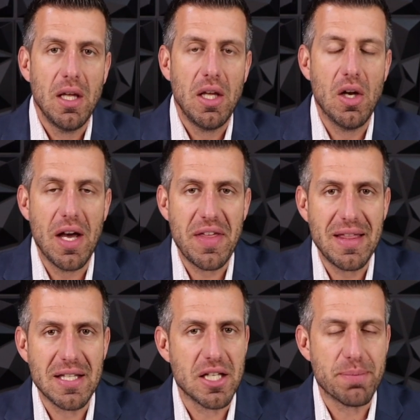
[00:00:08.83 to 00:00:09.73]
You know, I
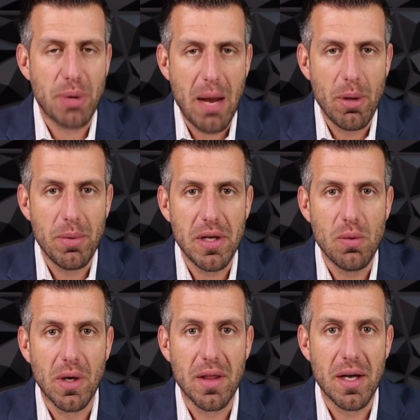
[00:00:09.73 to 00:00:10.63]
think this is probably
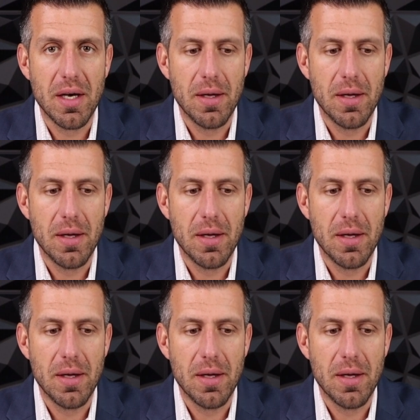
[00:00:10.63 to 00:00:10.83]
one of